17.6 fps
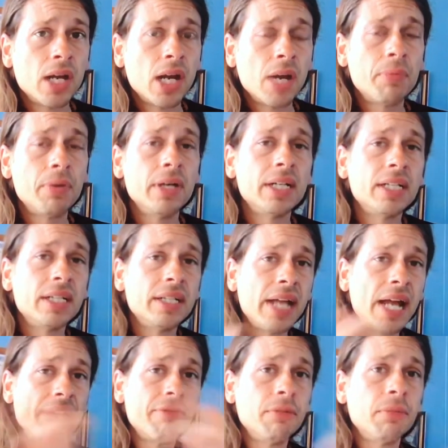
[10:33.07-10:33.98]
I predicted
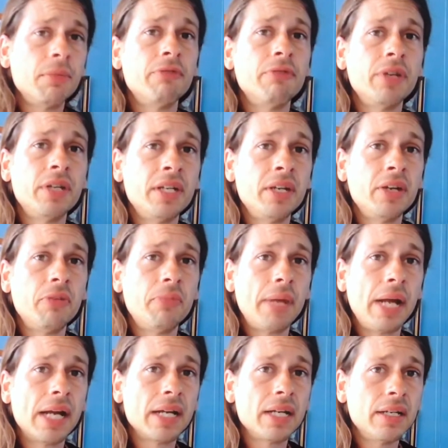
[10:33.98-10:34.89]
that from a video
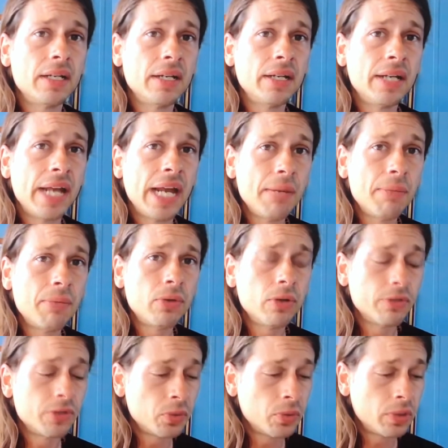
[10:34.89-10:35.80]
back in
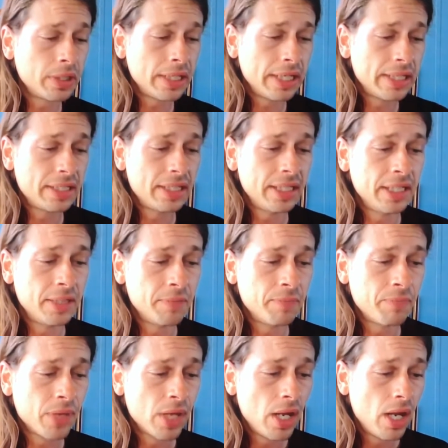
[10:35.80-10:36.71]
April of
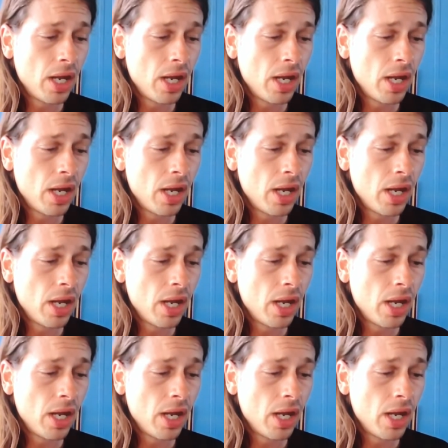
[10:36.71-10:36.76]
2018.